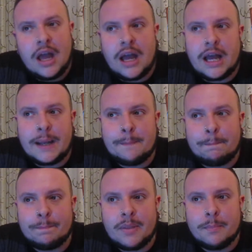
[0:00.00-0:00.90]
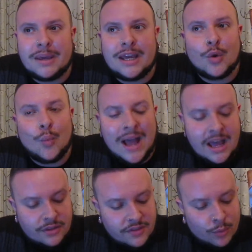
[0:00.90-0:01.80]
being
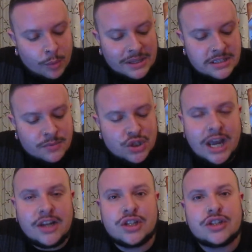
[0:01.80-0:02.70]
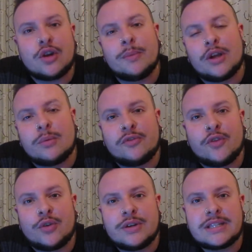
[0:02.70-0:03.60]
aware that there will be some changes coming up
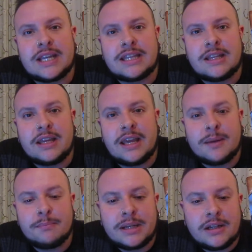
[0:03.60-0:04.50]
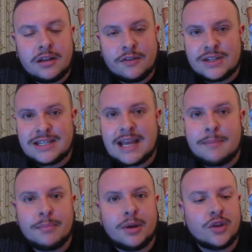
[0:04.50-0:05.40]
for us in the middle of December,